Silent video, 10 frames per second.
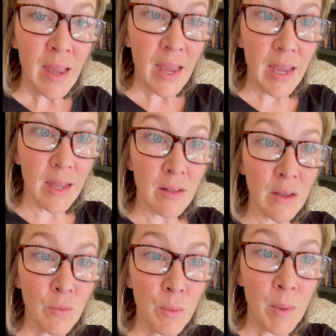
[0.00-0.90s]
And
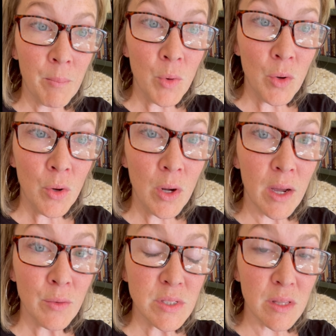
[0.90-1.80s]
I remember
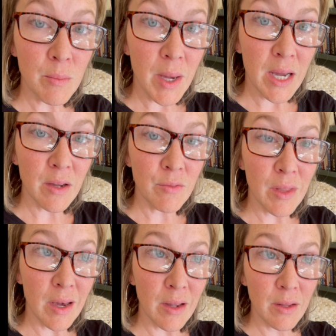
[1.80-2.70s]
I was in the back of
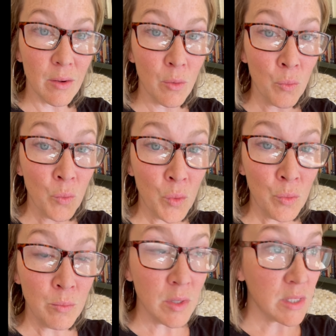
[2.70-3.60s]
that
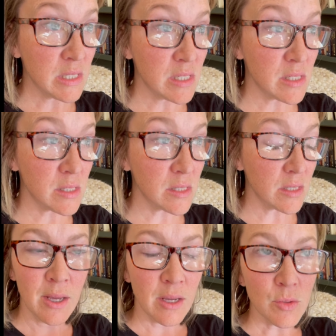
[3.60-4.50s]
room that is
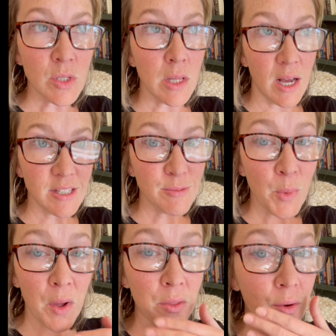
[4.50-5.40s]
was a lot
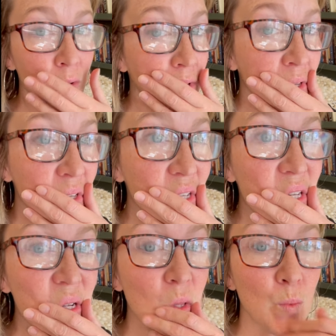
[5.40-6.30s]
smaller and
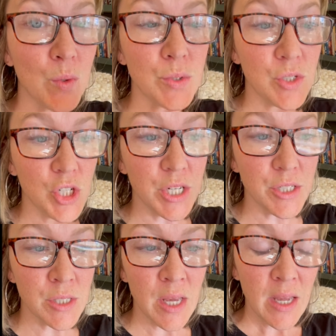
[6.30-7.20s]
you know the rows of
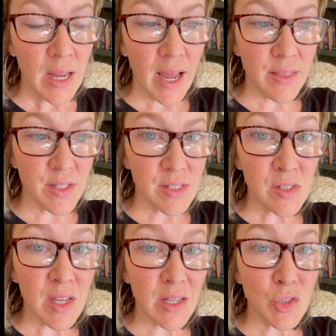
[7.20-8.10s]
chairs had this
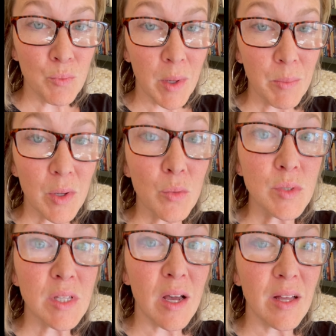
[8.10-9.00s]
stage and Mike Bickle
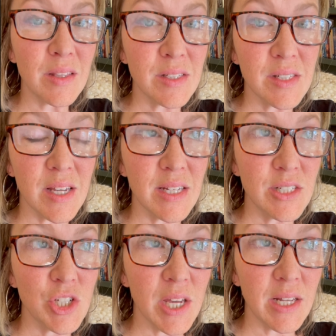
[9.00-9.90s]
was on the
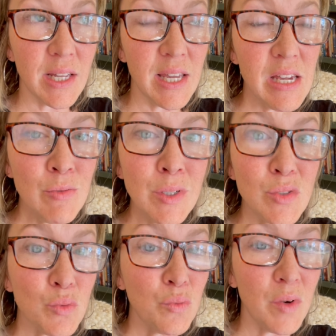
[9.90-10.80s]
stage and he
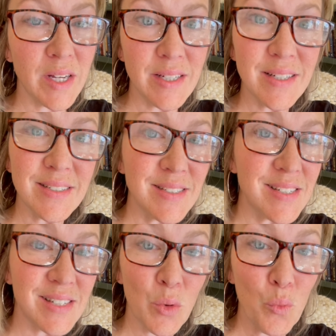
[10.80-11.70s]
was
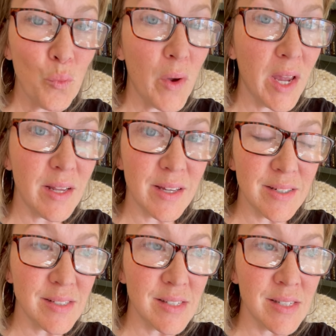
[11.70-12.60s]
radiant
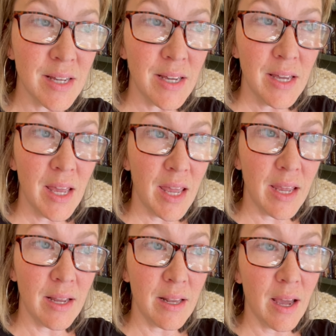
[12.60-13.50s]
radiant and